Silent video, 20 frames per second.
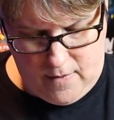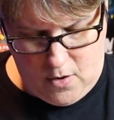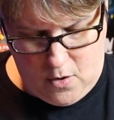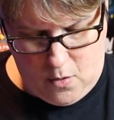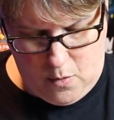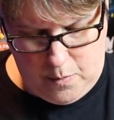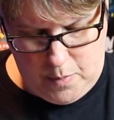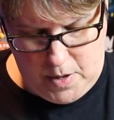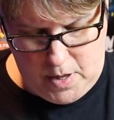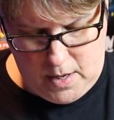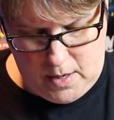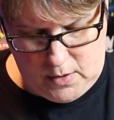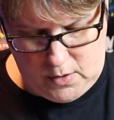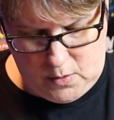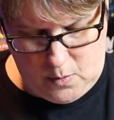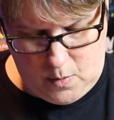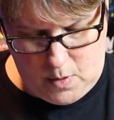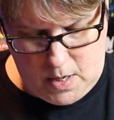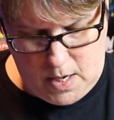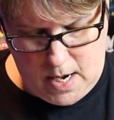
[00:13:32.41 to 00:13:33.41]
opened
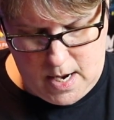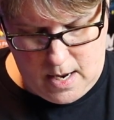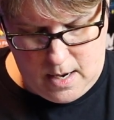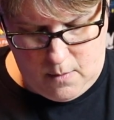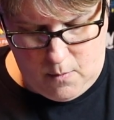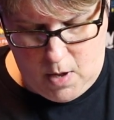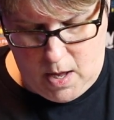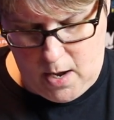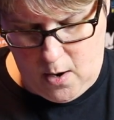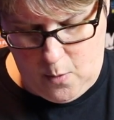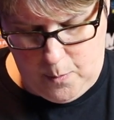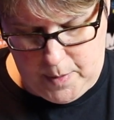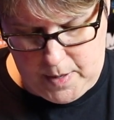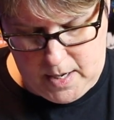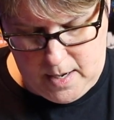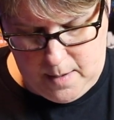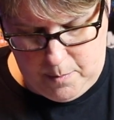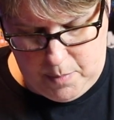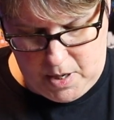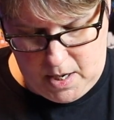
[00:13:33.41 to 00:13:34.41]
this one yet. Well, I opened
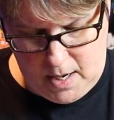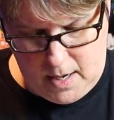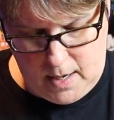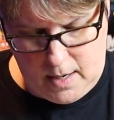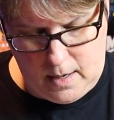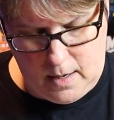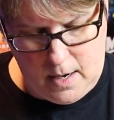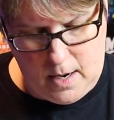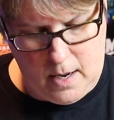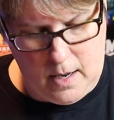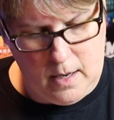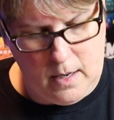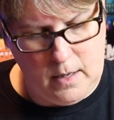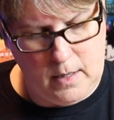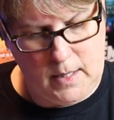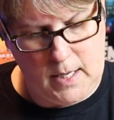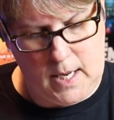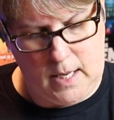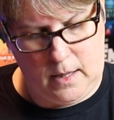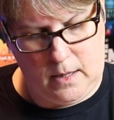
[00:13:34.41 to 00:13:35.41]
it, but I didn't
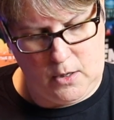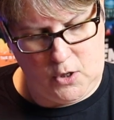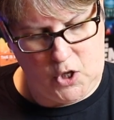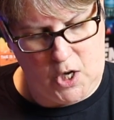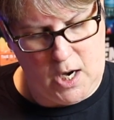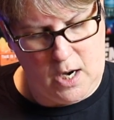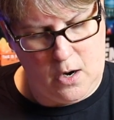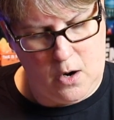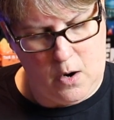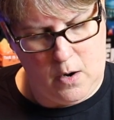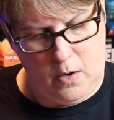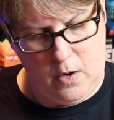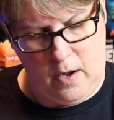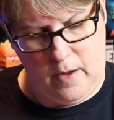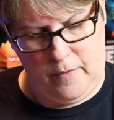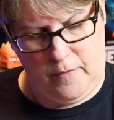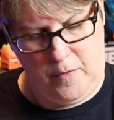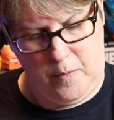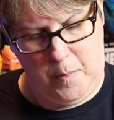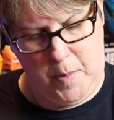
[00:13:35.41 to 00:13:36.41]
take the J card
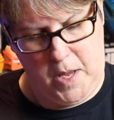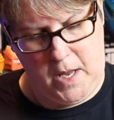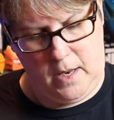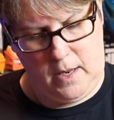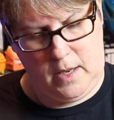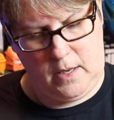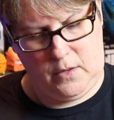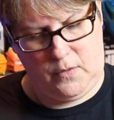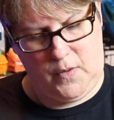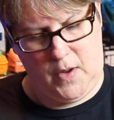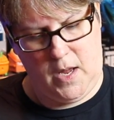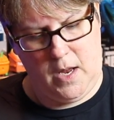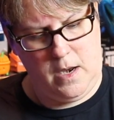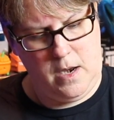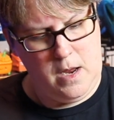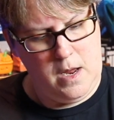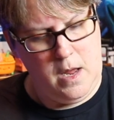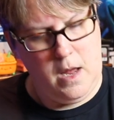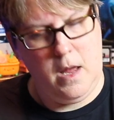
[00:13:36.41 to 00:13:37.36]
off, but that's fine.